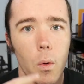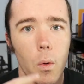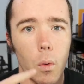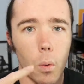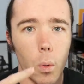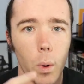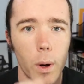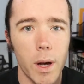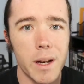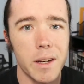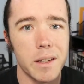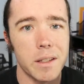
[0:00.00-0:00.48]

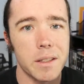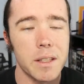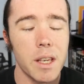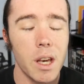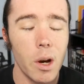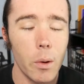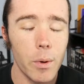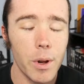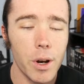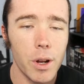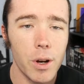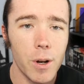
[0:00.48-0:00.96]
What is
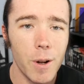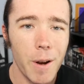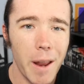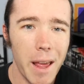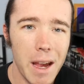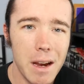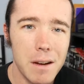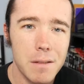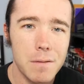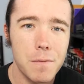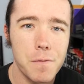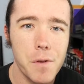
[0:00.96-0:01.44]
going on,
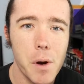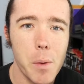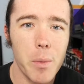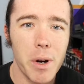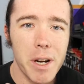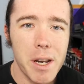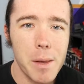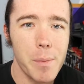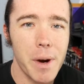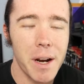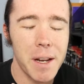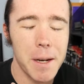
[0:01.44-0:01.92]

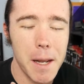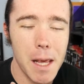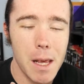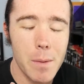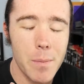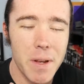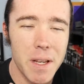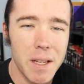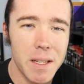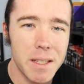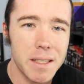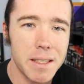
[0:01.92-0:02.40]
everybody? My
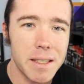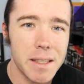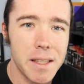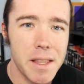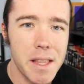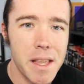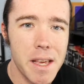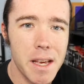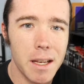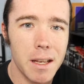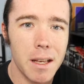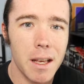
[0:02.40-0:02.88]
name is
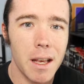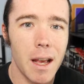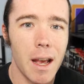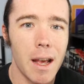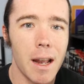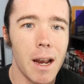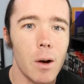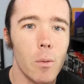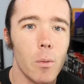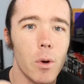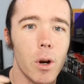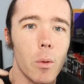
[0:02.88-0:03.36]
Nick
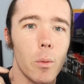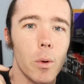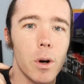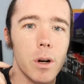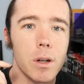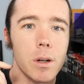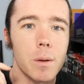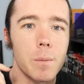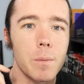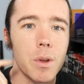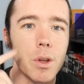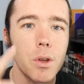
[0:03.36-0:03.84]
and I want to
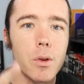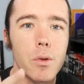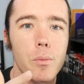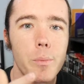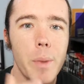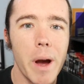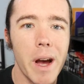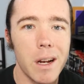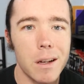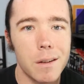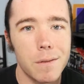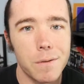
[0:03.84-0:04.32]
welcome you
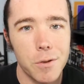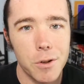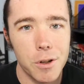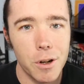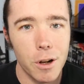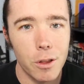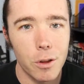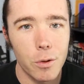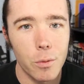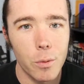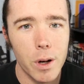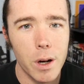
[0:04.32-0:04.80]
back for
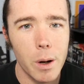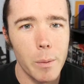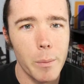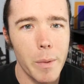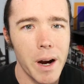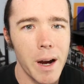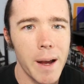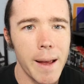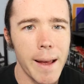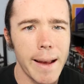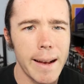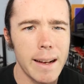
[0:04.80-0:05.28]
another one of
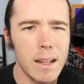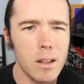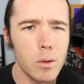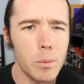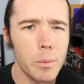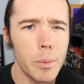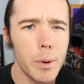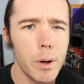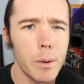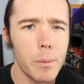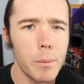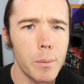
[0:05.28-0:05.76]
my
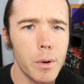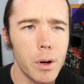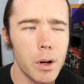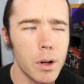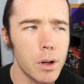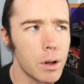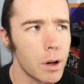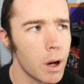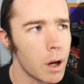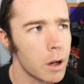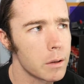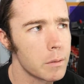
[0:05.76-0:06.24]
album
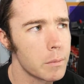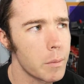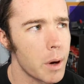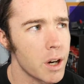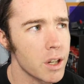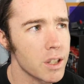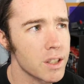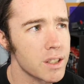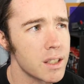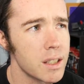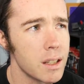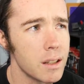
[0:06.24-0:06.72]

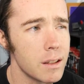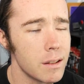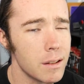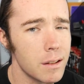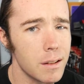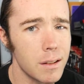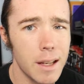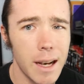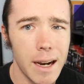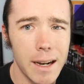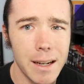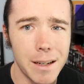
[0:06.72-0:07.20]

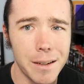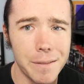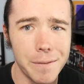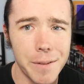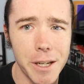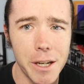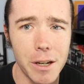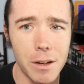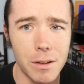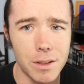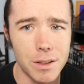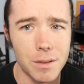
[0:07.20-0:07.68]
unboxing kind of
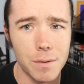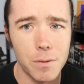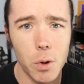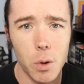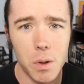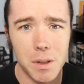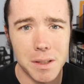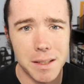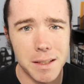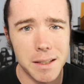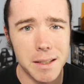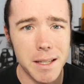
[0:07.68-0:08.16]
videos. Of
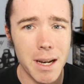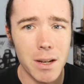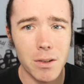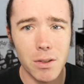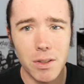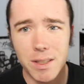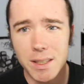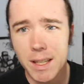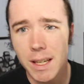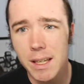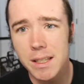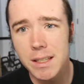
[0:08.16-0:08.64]
course, as the
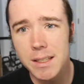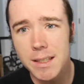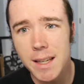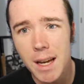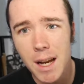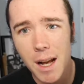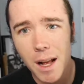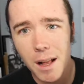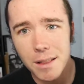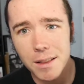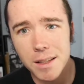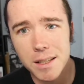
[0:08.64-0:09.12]
title says,
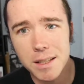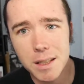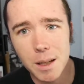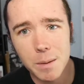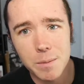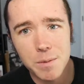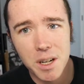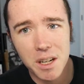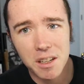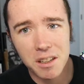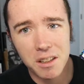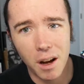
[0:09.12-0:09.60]
the
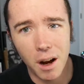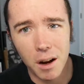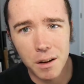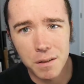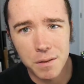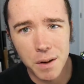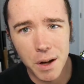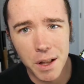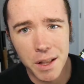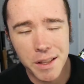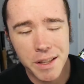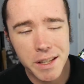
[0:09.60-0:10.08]
subject
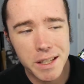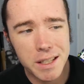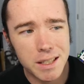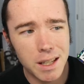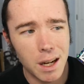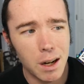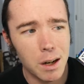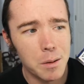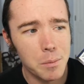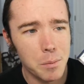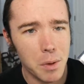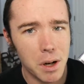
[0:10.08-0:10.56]
of this
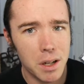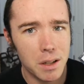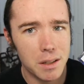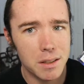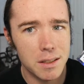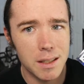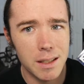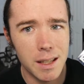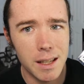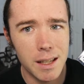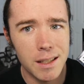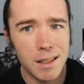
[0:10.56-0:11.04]

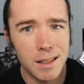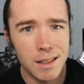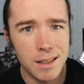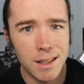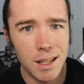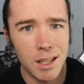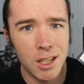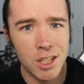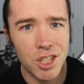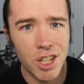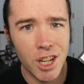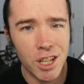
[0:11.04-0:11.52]
unboxing is
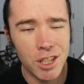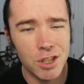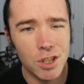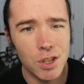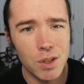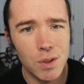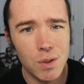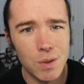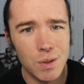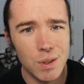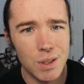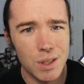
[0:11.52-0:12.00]

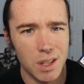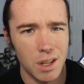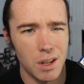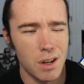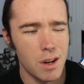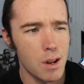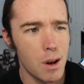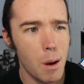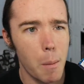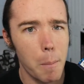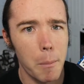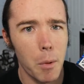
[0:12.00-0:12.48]
Jaejoong's
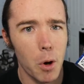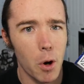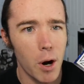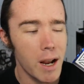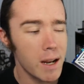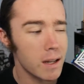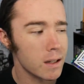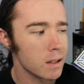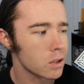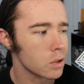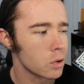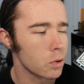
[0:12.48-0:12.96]

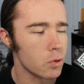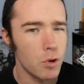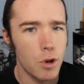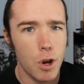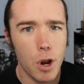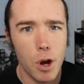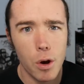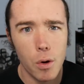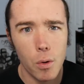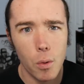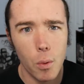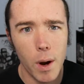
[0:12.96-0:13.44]
No.X or
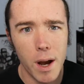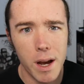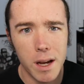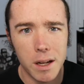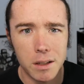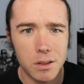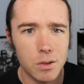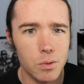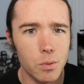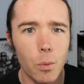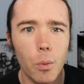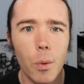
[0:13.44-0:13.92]

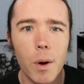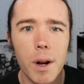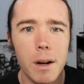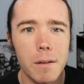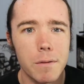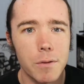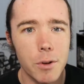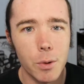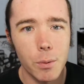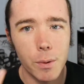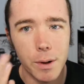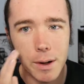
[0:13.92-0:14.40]
No.X,
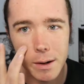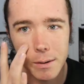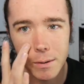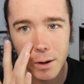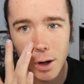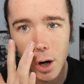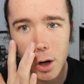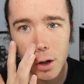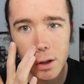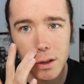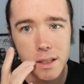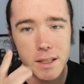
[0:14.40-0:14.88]
whatever you want to
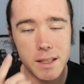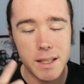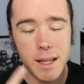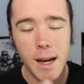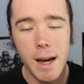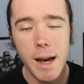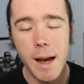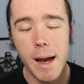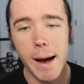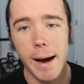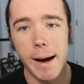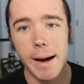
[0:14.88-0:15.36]
call it,
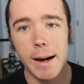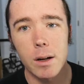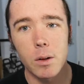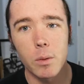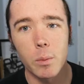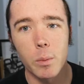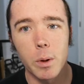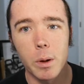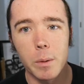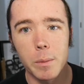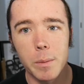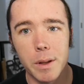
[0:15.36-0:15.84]

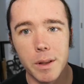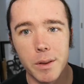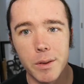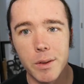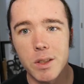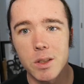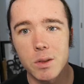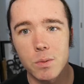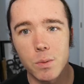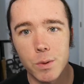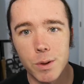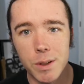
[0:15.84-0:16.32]
album.
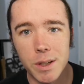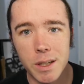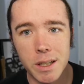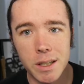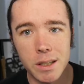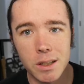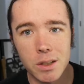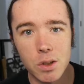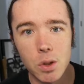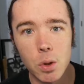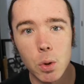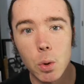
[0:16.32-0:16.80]
This one
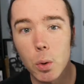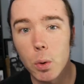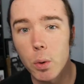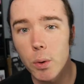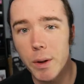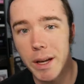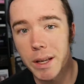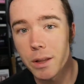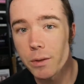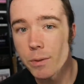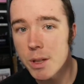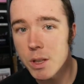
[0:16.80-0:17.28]
is
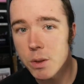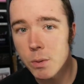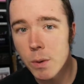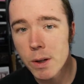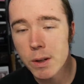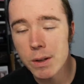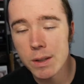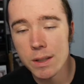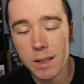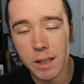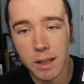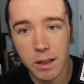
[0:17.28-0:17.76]
cool, and the reason why
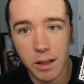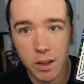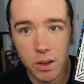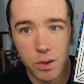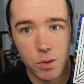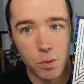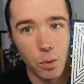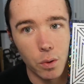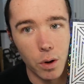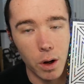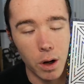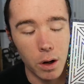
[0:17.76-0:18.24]
you're seeing
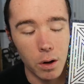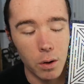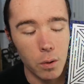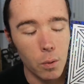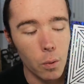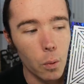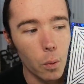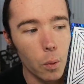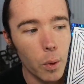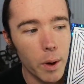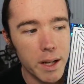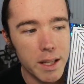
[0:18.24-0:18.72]
this
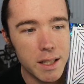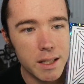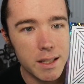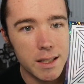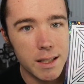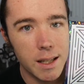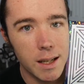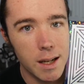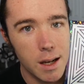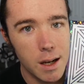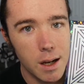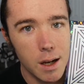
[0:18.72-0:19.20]

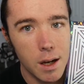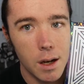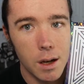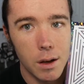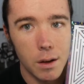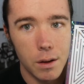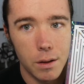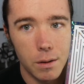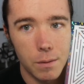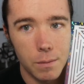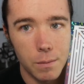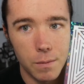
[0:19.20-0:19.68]
white
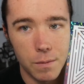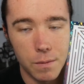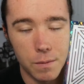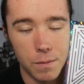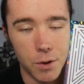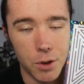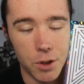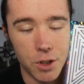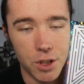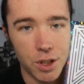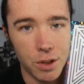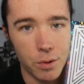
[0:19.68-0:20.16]

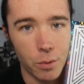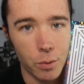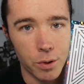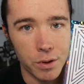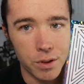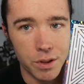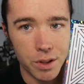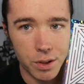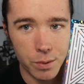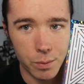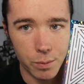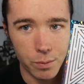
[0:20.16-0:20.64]
version or
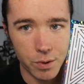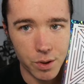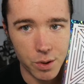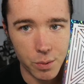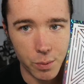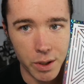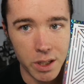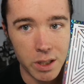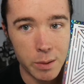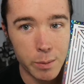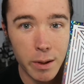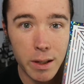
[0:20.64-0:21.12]
this
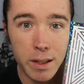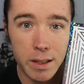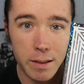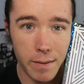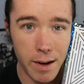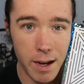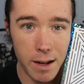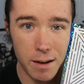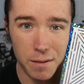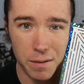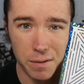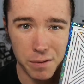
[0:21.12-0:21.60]
way is because I've
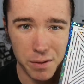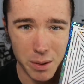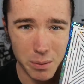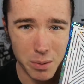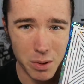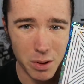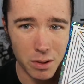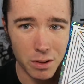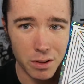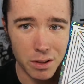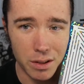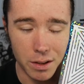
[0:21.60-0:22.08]
kind of
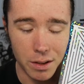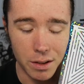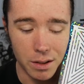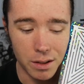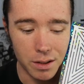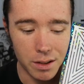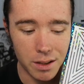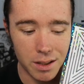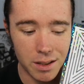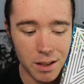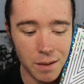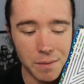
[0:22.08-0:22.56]
flipped
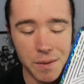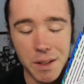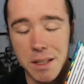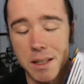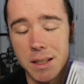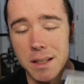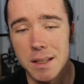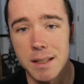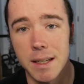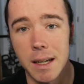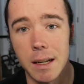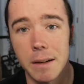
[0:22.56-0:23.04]
the stuff that's
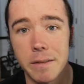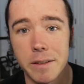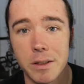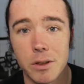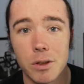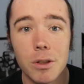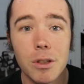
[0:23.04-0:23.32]
inside of this.